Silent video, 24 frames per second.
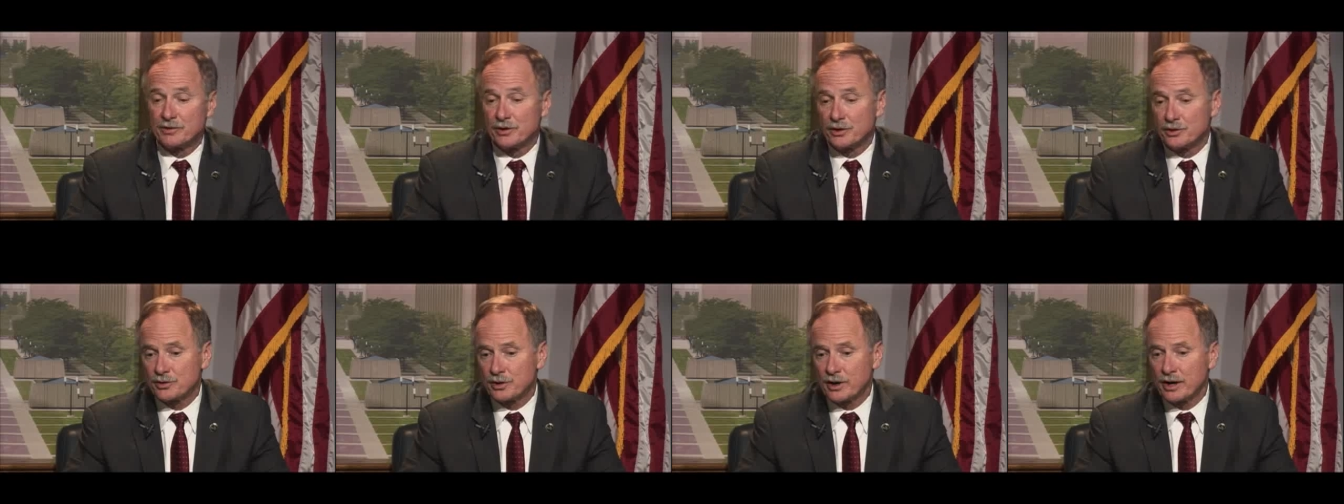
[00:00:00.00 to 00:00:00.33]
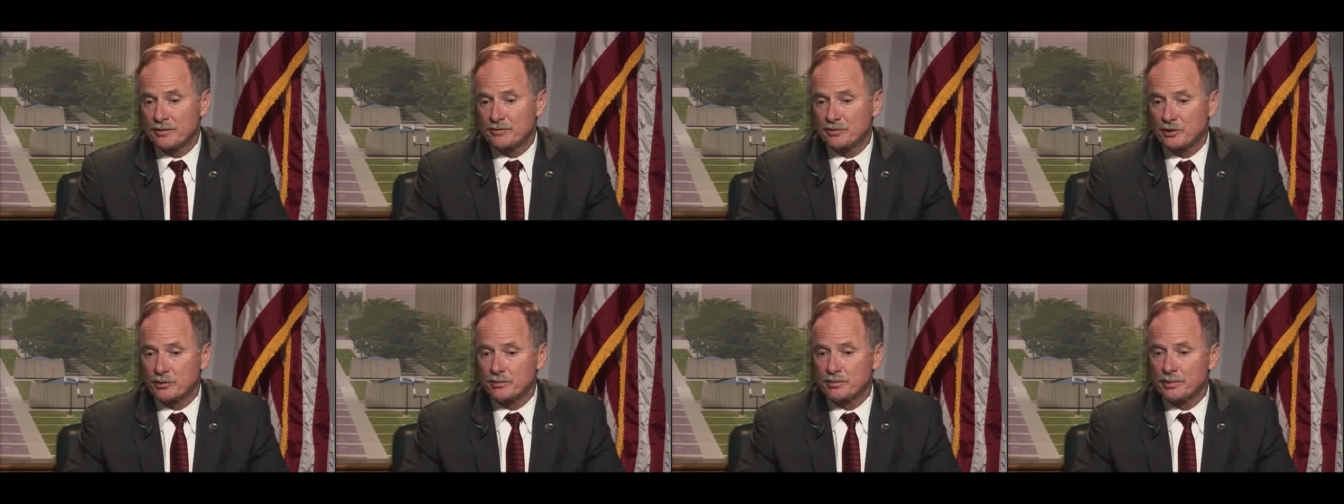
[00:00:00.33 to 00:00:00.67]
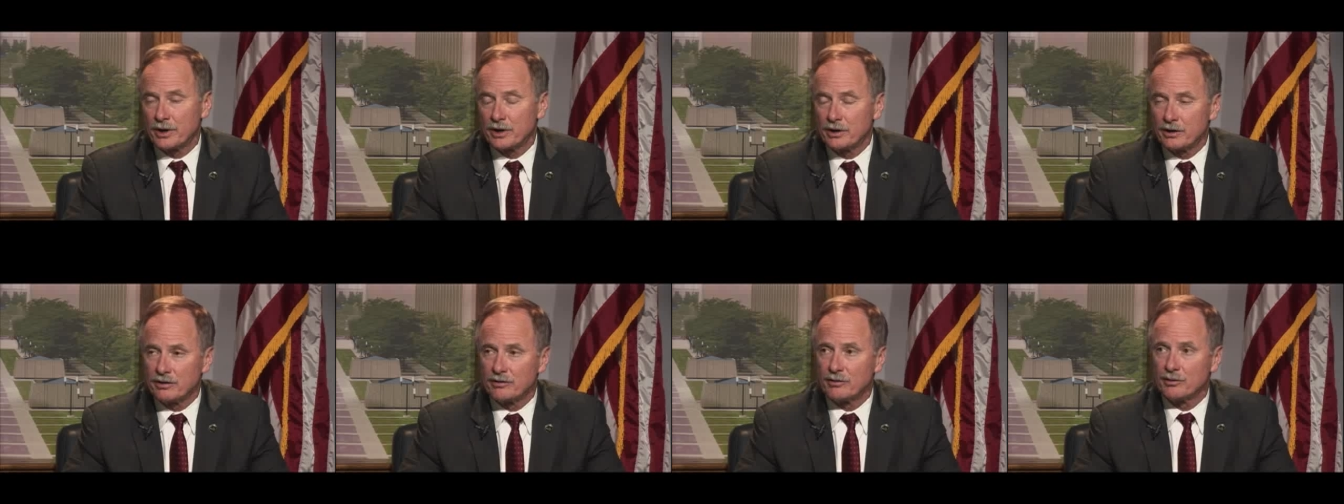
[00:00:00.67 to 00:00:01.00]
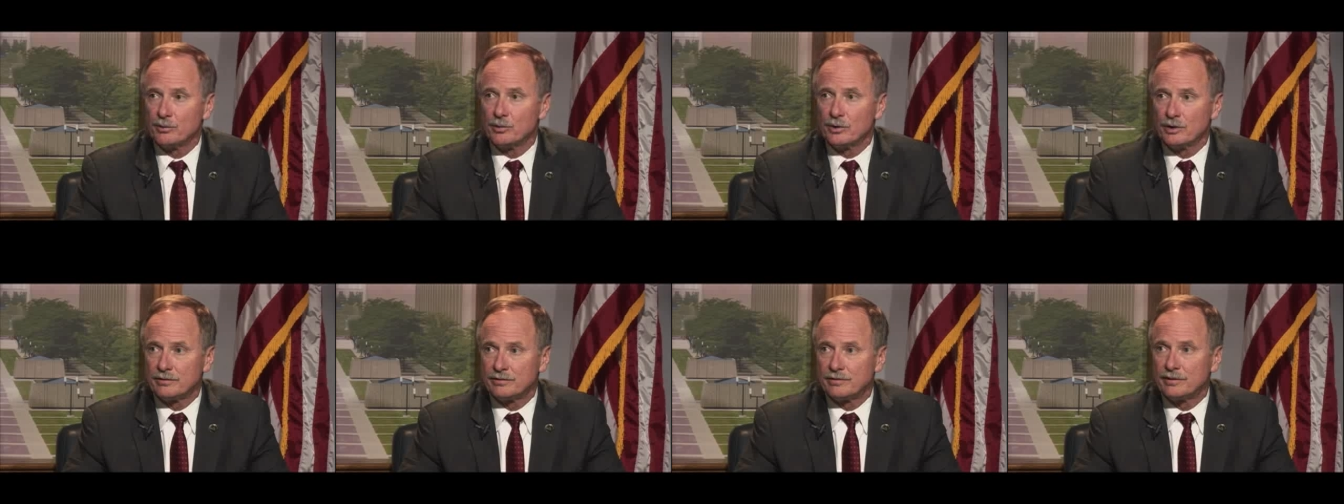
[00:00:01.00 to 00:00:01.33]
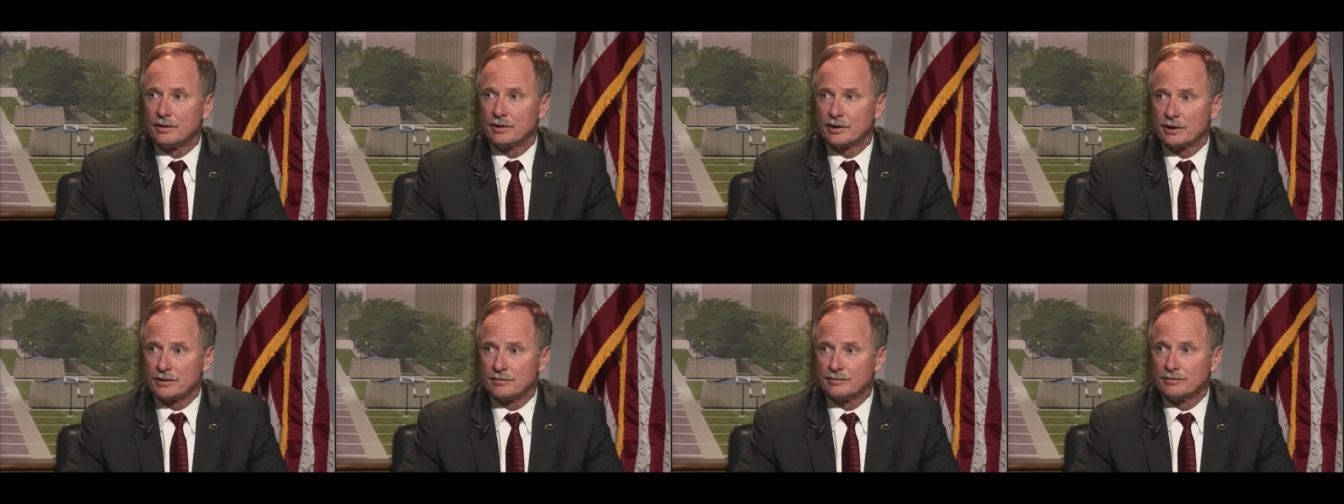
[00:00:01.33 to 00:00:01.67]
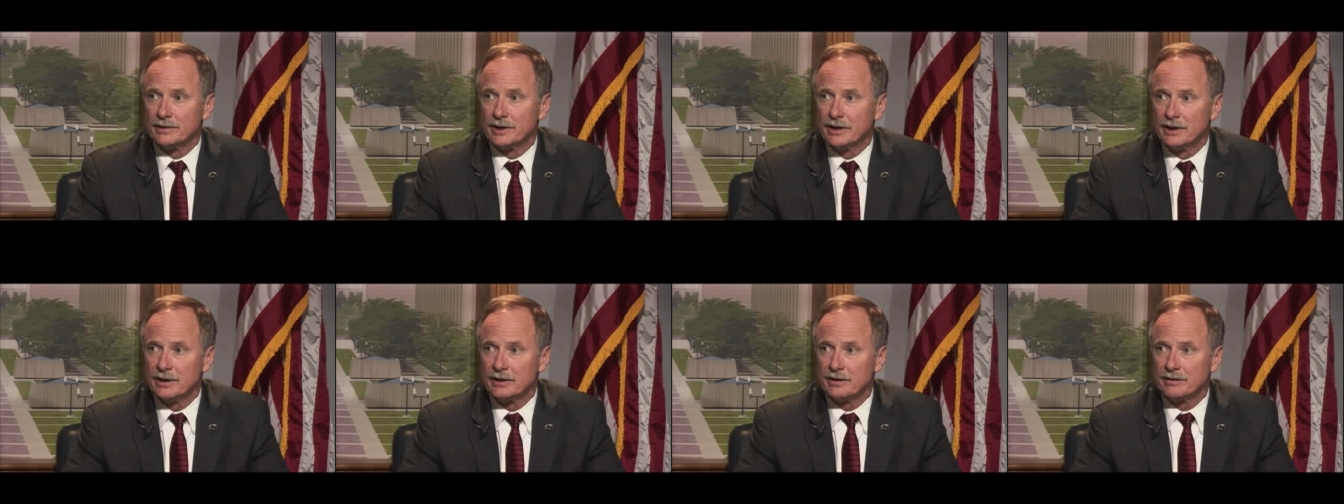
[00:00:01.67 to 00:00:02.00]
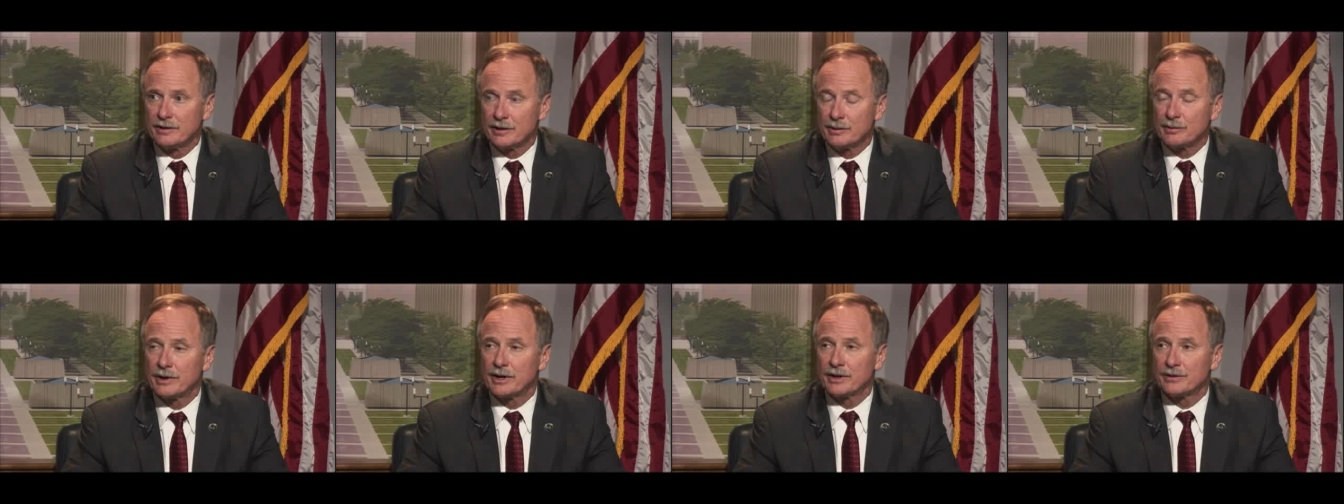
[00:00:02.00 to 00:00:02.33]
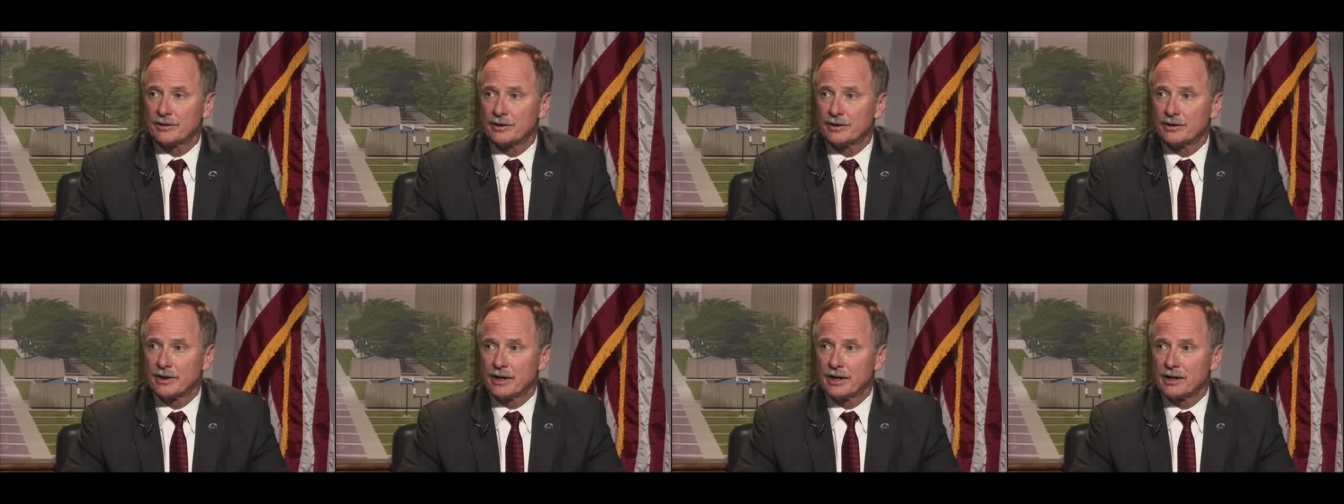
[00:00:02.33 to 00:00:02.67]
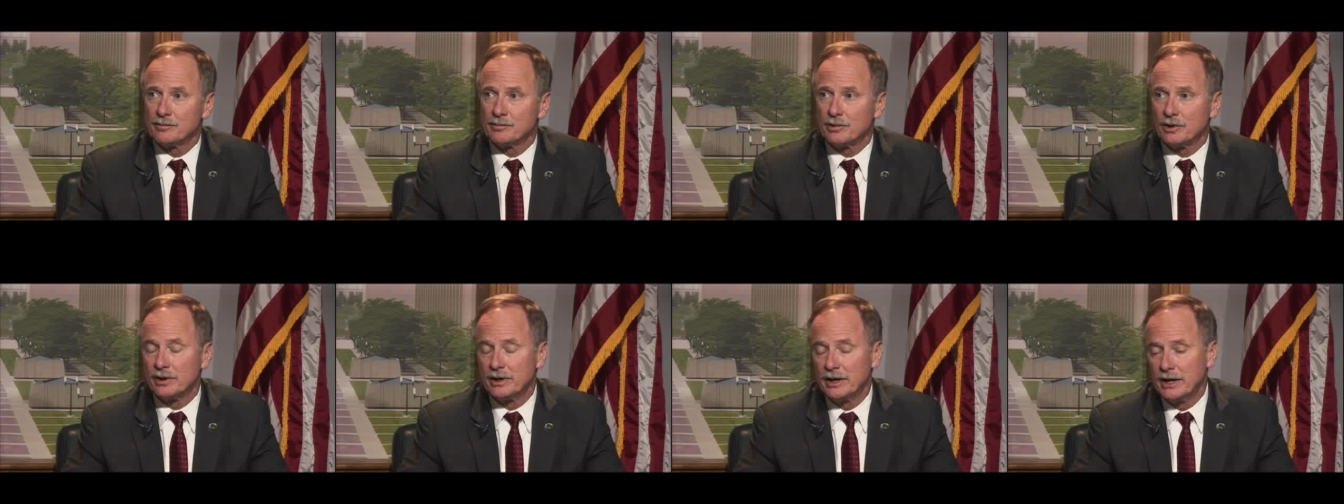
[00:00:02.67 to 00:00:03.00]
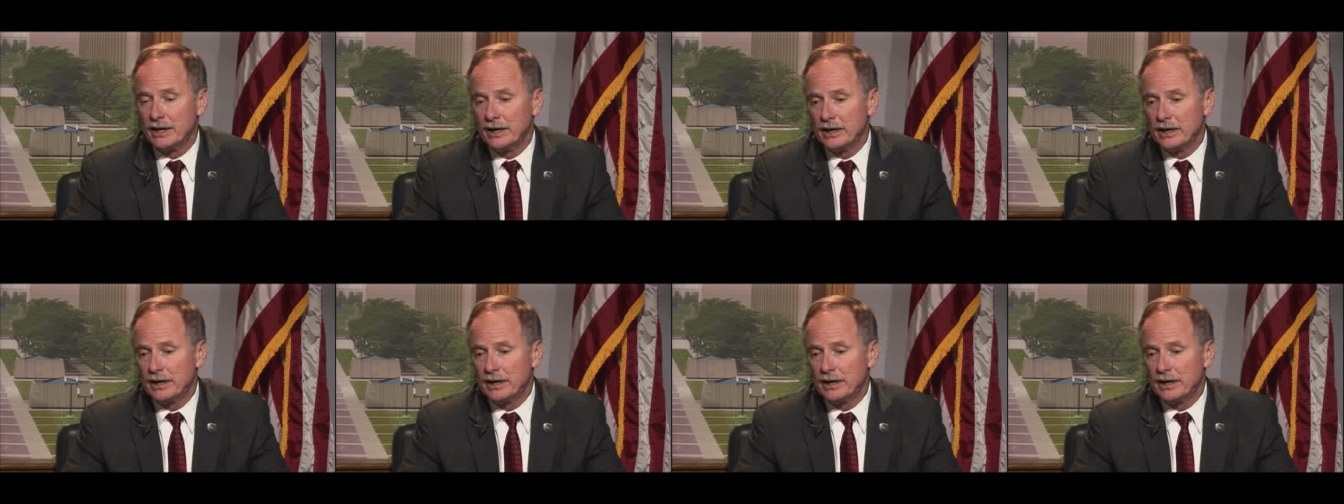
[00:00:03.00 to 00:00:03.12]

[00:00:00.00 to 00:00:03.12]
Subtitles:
The tribes were part of the Wolf Forum. They were at the table.